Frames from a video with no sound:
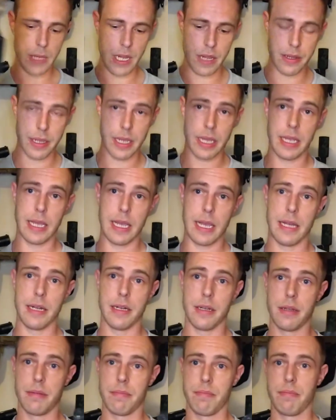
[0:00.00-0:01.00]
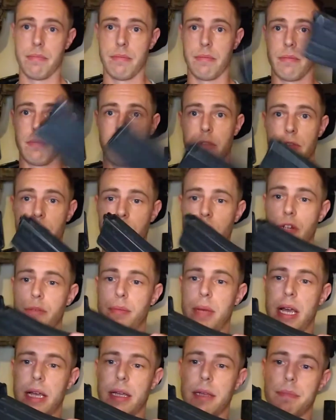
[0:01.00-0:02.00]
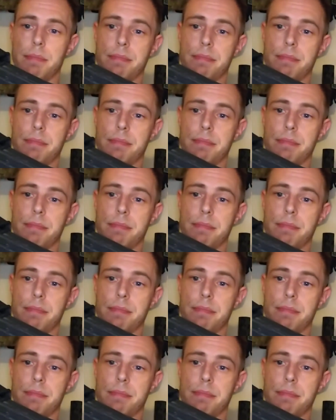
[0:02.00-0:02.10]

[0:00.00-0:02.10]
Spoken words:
Okay, and fresh mag.